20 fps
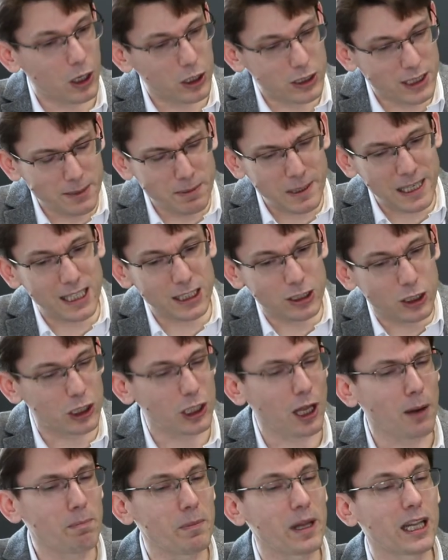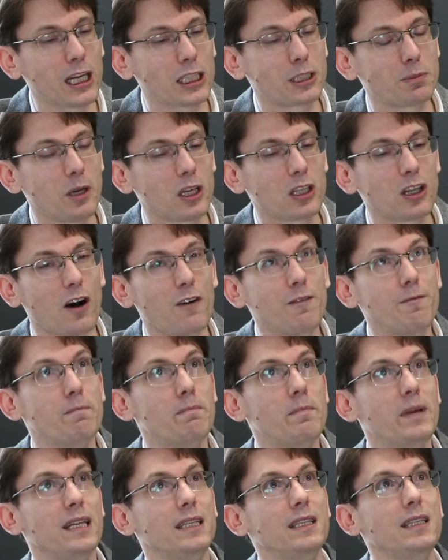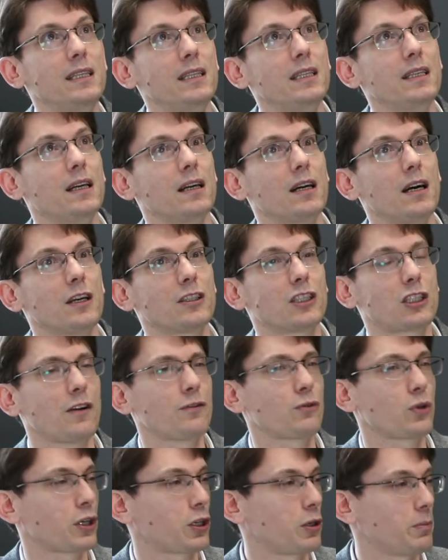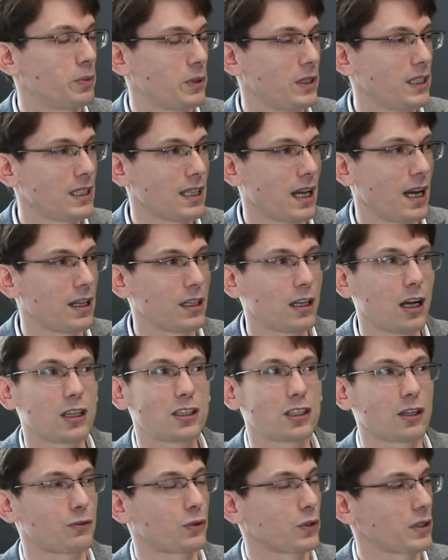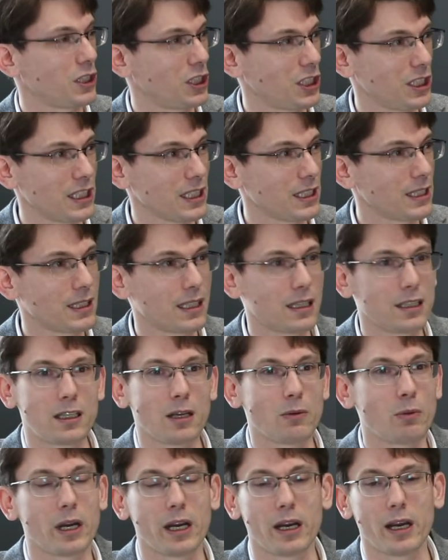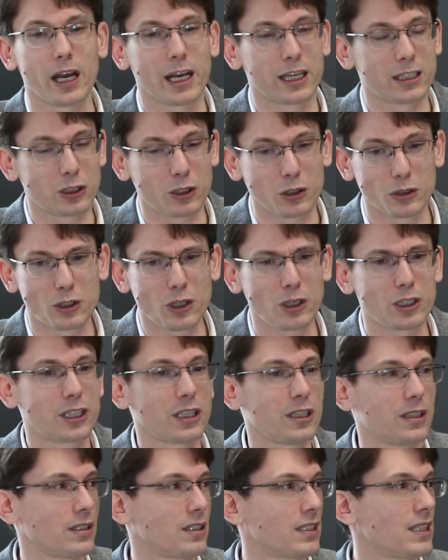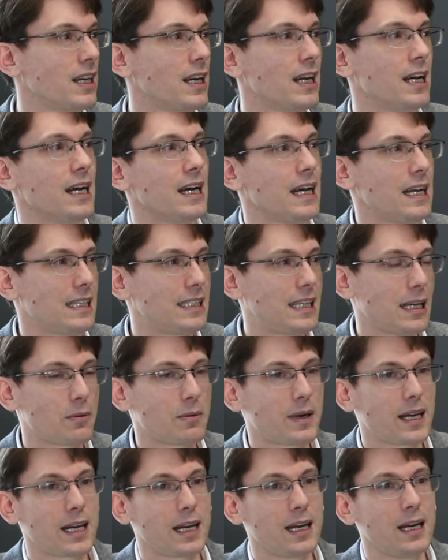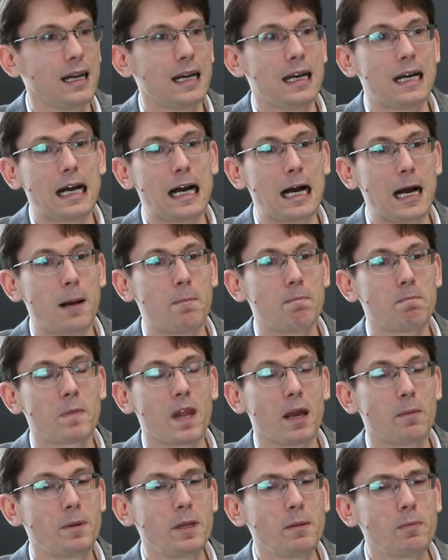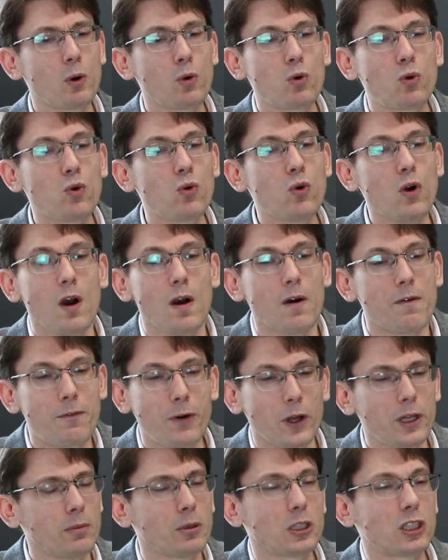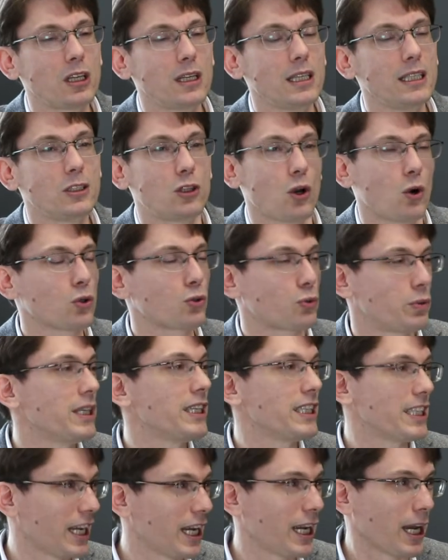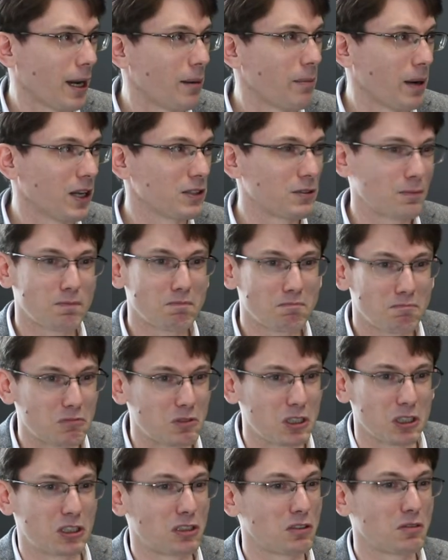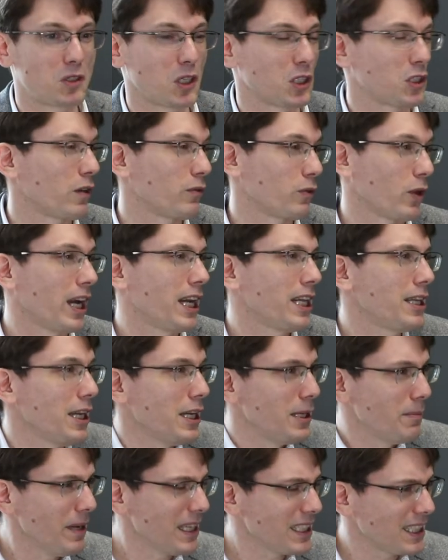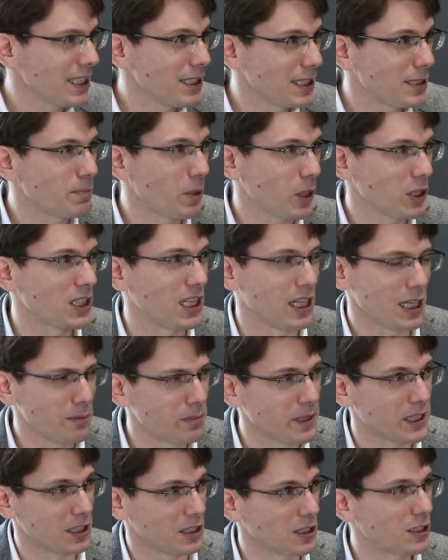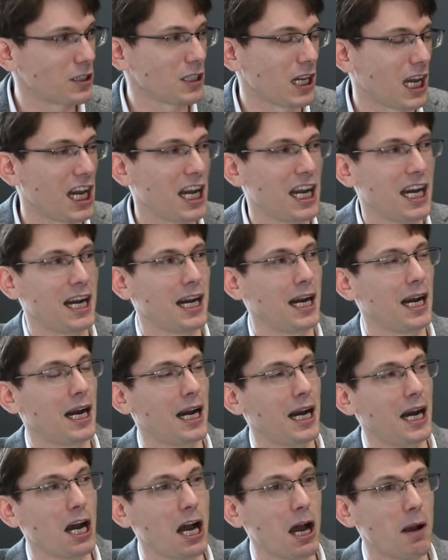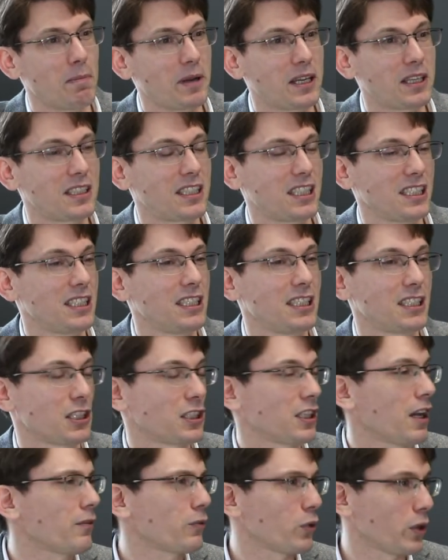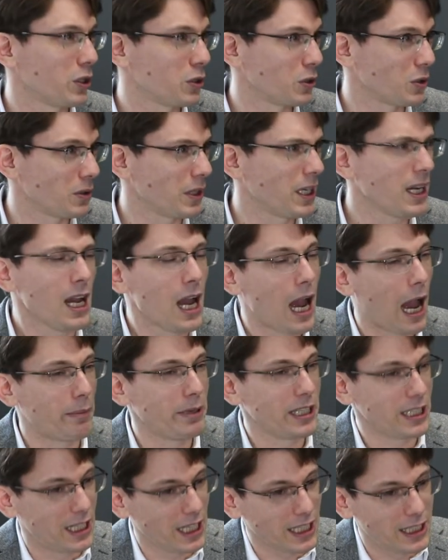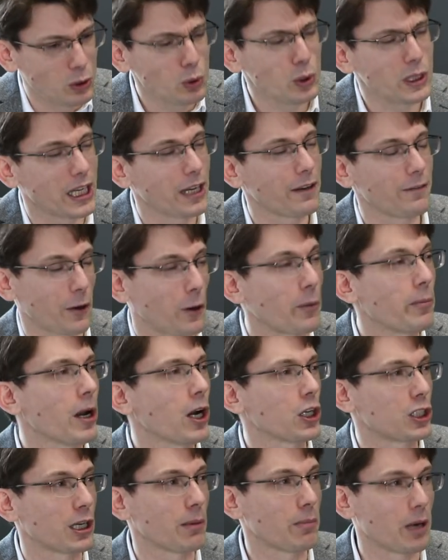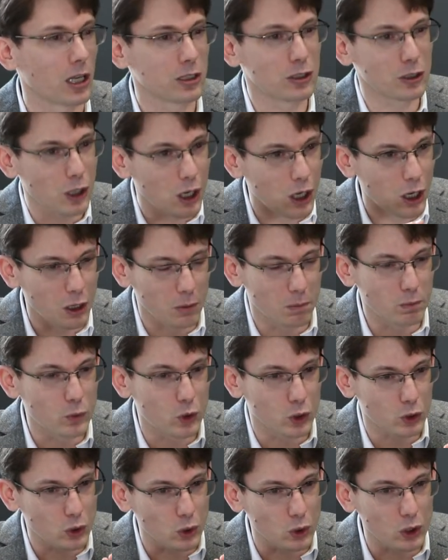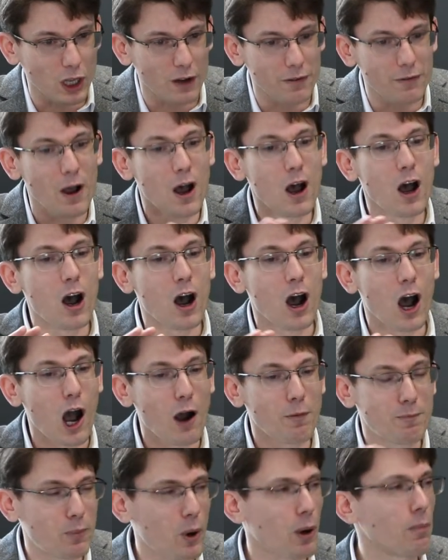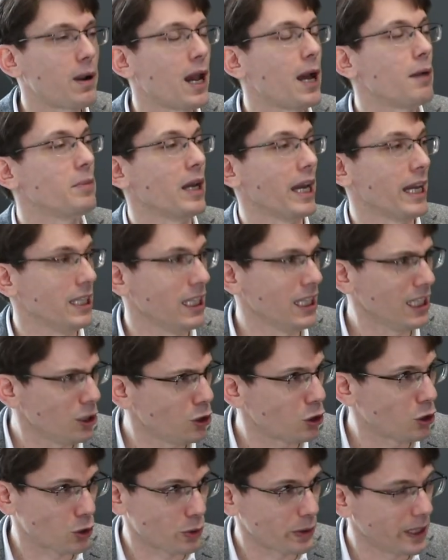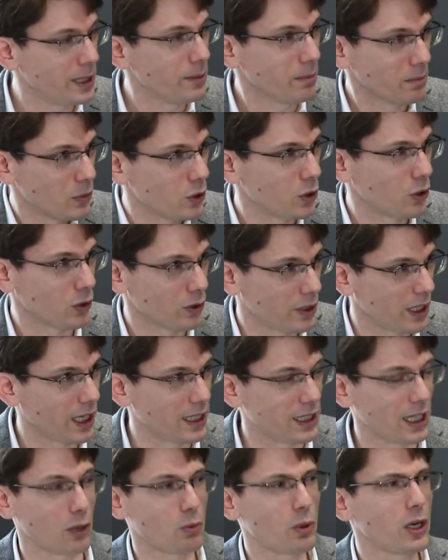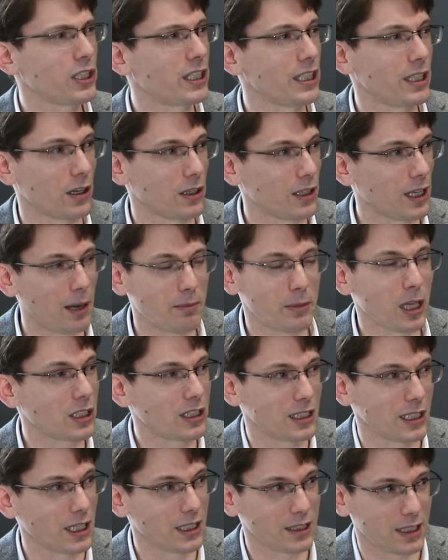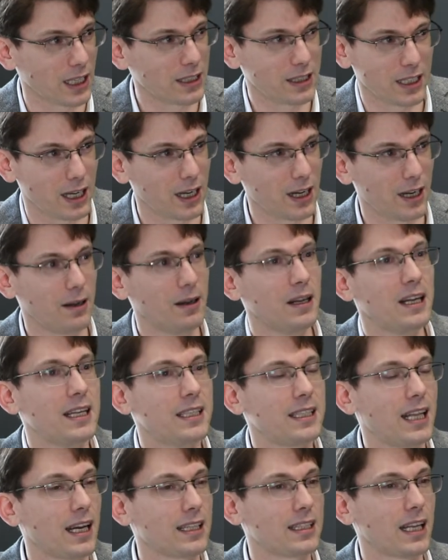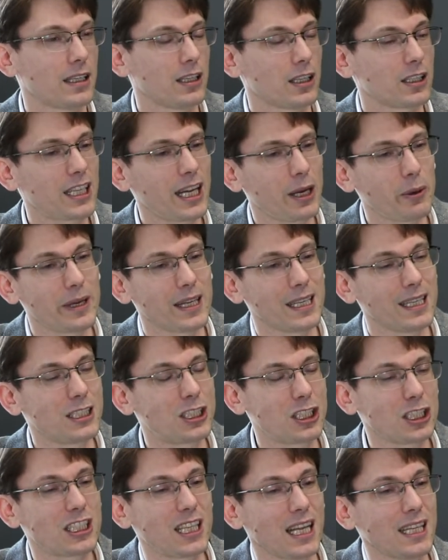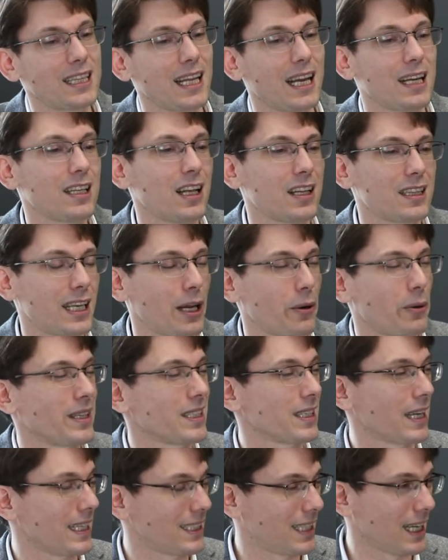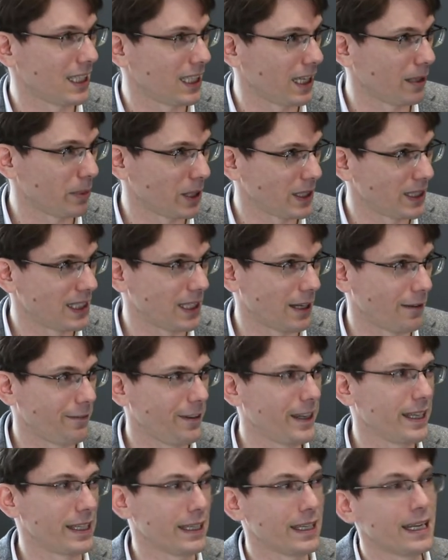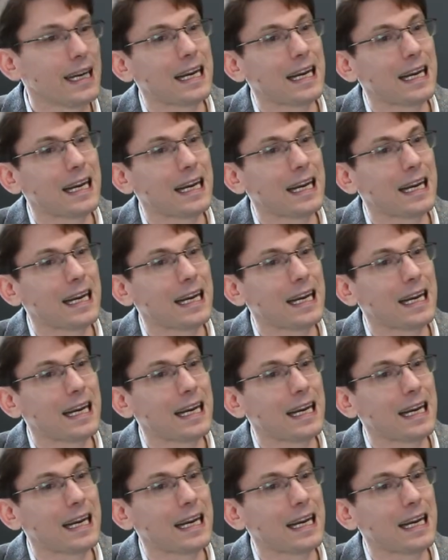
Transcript: typically the top management of many software companies are not software engineers. They were ex-consultants. They were people who fundamentally don't really care about the software. It may seem puzzling because this is a software industry. I mean, they do care very much about the sort of problem and industry they're working on. I'm not saying that they are not caring. It's just that they are not caring exactly about the same thing,